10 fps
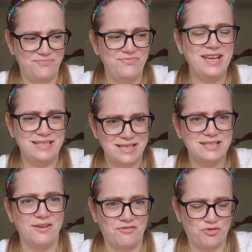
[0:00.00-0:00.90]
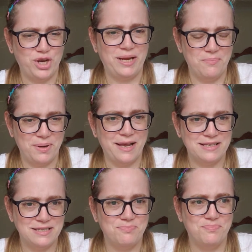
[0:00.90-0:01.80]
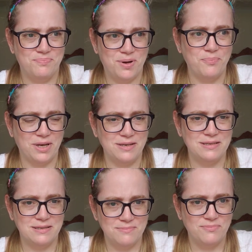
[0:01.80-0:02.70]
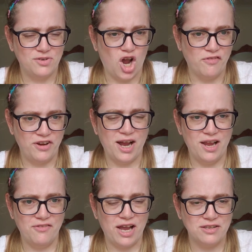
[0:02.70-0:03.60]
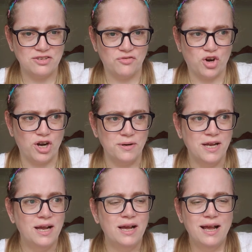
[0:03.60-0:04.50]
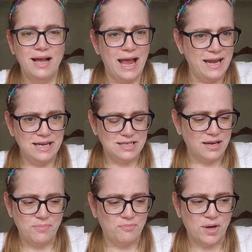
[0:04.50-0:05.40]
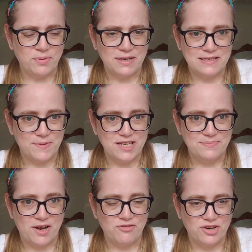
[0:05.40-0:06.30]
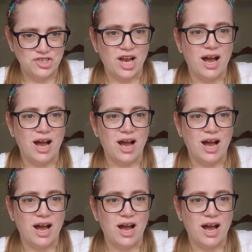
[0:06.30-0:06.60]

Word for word: This is the freaking best pumpkin coffee I have had so far, any type of pumpkin spice beverage.